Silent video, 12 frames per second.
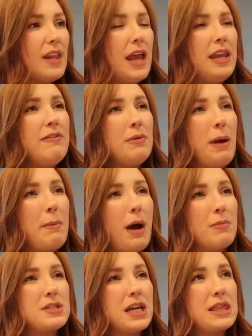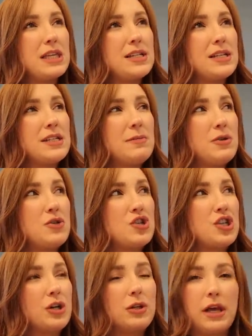and even my mom was like, this is the most
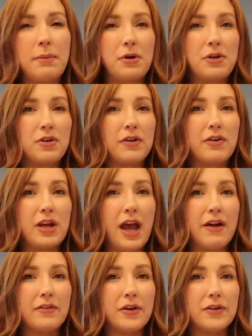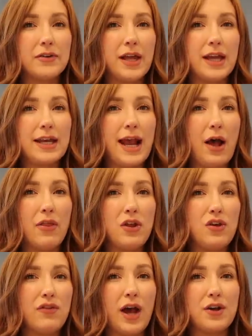chill labor and delivery ever. Like now that
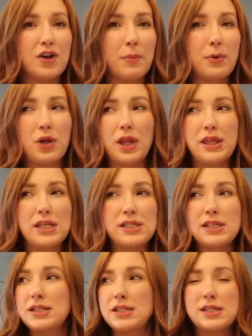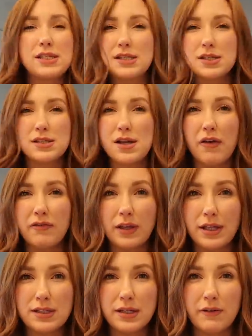you've had your epidural, like this is this does not feel
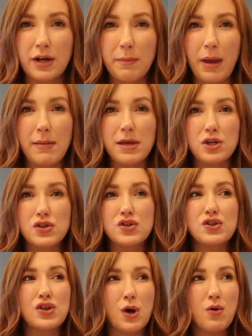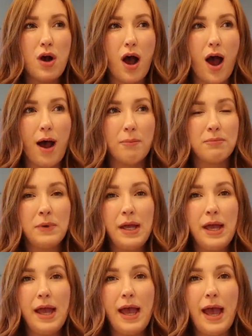like delivering a baby. You're so calm.
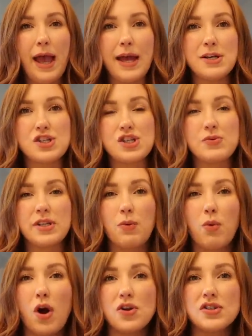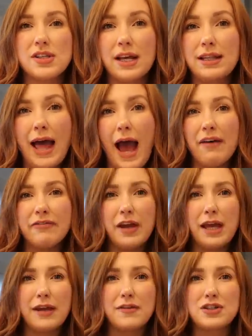And she was like, we're all just like
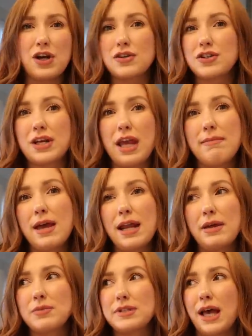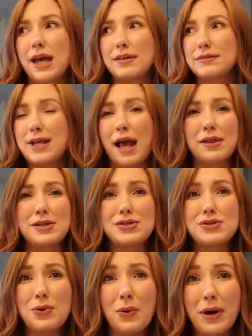laughing. And the doctor came in and was like telling
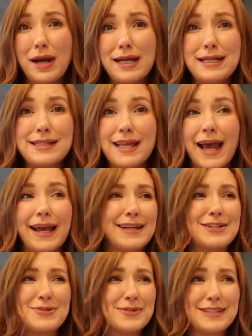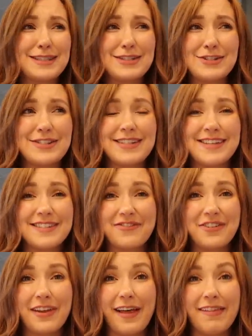stories. Like she was like, this just doesn't
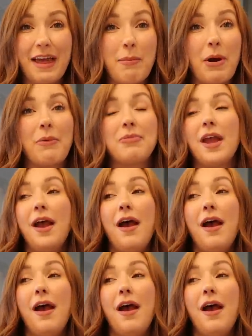feel like labor.